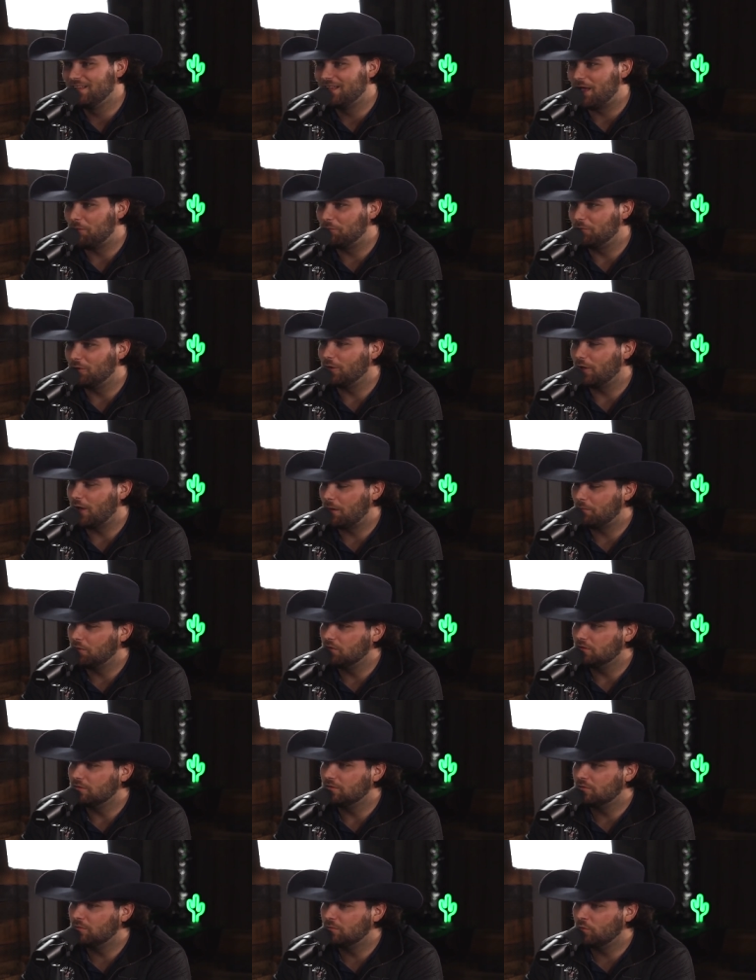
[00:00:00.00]
I'm a I'm a
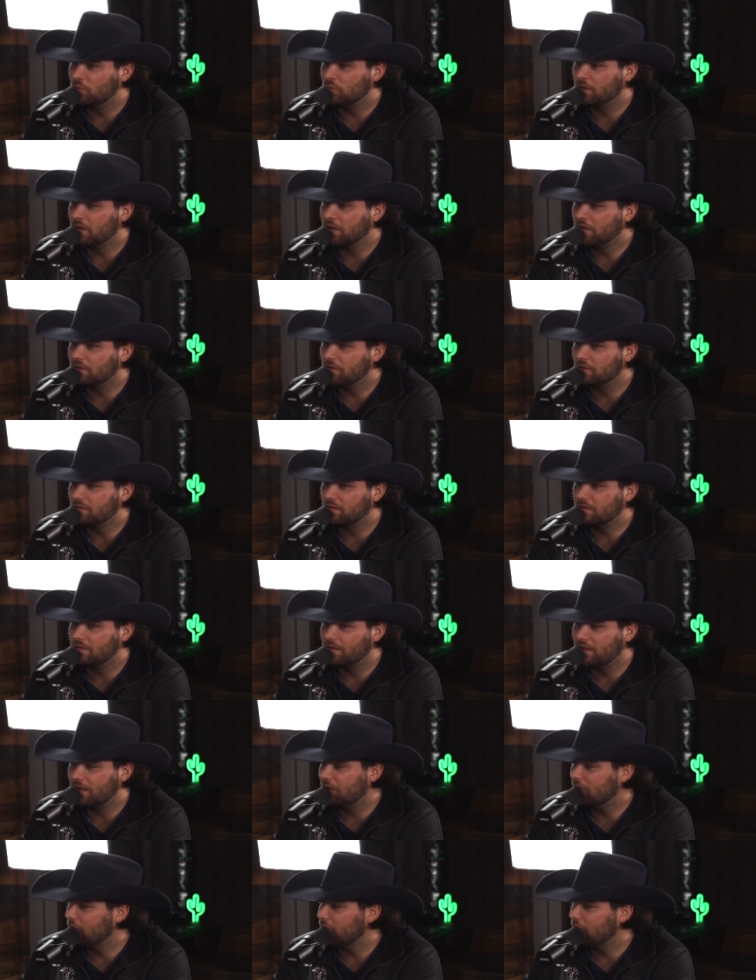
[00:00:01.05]
little more narrow than they